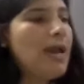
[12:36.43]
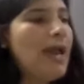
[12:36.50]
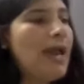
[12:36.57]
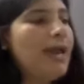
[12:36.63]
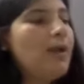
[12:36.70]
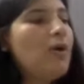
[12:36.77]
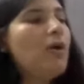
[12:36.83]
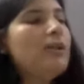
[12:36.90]

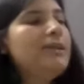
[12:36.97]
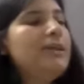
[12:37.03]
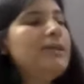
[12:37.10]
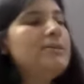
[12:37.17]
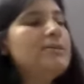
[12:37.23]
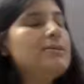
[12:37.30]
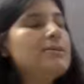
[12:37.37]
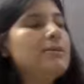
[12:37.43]
And all
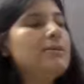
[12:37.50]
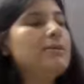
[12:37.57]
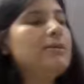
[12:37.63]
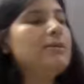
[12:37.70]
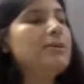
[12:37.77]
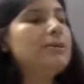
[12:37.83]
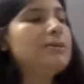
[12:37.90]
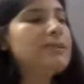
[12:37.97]
these,
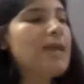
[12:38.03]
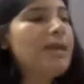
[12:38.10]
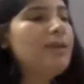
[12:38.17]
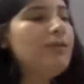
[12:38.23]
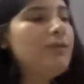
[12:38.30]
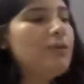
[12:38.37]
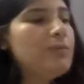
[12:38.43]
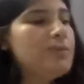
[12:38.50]

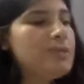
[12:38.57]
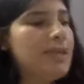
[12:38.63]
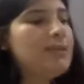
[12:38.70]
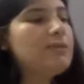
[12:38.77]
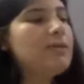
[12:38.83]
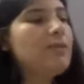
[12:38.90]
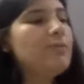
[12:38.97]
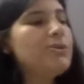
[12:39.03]
starting from
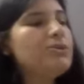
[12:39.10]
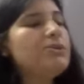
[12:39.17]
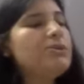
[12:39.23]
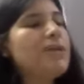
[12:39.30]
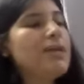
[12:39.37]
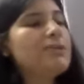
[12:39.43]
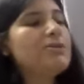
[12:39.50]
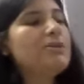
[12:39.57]
State Commission,
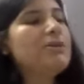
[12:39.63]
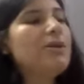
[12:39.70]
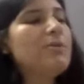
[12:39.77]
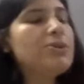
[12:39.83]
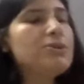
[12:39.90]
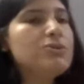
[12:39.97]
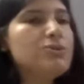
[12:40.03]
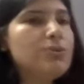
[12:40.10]
National
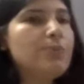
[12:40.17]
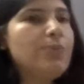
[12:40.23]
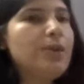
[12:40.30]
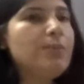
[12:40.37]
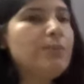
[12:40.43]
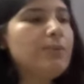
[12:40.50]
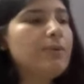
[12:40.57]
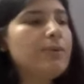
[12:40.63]
Commission,
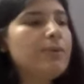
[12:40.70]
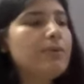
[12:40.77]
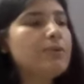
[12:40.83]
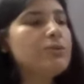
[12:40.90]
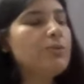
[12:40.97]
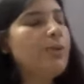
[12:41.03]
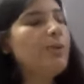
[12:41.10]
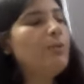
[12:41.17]
Supreme
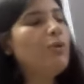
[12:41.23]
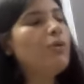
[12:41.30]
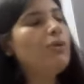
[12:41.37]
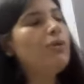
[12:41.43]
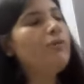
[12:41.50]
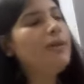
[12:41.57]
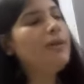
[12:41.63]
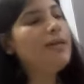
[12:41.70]
Court
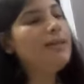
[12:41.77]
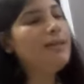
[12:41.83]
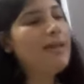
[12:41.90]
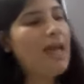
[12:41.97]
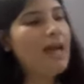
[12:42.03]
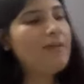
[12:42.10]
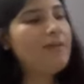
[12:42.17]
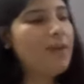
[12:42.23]
of India, they
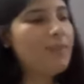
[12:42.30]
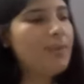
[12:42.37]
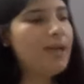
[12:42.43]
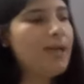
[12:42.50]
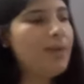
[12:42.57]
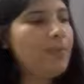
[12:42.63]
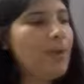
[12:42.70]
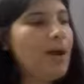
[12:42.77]
have the
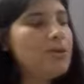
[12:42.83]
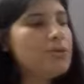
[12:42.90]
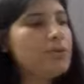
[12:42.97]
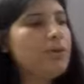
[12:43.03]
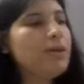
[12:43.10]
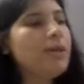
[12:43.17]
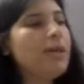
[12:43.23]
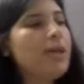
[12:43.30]
appellate power.
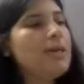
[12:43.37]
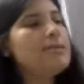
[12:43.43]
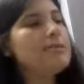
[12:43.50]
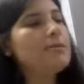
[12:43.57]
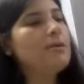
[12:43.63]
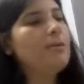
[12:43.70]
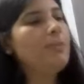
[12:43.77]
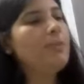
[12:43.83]
So in
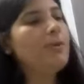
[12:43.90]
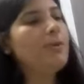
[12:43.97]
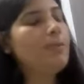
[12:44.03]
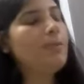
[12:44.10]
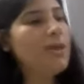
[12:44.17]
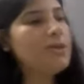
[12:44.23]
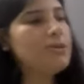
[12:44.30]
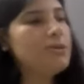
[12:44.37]
case a
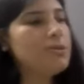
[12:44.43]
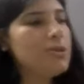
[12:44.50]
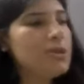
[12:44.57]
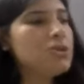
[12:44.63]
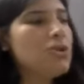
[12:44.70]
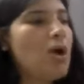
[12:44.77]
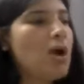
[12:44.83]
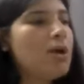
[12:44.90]
patient
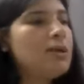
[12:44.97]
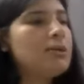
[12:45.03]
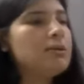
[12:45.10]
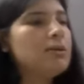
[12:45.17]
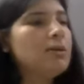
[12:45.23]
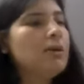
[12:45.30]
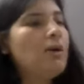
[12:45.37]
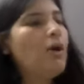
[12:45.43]
is not,
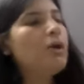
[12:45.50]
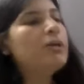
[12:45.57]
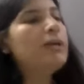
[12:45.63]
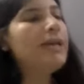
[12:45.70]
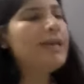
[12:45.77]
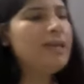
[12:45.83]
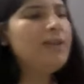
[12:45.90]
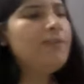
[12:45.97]
or the
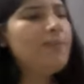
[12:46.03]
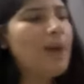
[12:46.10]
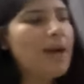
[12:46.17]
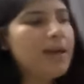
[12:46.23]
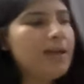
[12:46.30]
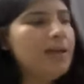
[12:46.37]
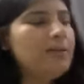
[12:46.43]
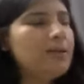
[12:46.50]
aggrieved
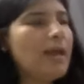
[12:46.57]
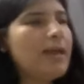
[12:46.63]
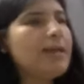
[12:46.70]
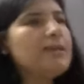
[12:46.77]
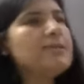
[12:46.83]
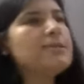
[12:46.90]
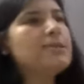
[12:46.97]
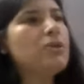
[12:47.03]
party, I
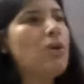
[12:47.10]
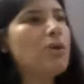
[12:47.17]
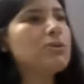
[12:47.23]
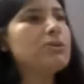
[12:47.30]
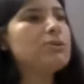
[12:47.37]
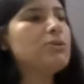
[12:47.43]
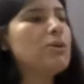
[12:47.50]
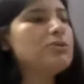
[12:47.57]
can say
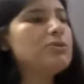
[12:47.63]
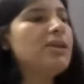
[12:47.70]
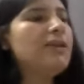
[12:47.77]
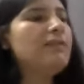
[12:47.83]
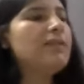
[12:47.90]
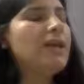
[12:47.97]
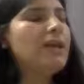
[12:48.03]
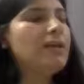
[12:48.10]
doctors also,
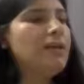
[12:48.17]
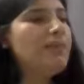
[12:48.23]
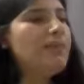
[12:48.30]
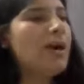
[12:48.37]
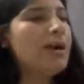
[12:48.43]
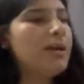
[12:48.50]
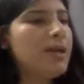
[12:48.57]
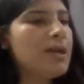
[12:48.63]
if the aggrieved
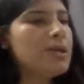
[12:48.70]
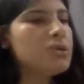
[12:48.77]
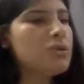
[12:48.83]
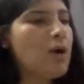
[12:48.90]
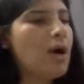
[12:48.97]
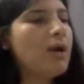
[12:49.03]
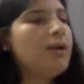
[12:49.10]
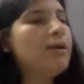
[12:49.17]
party is
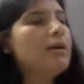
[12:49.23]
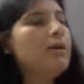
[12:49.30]
not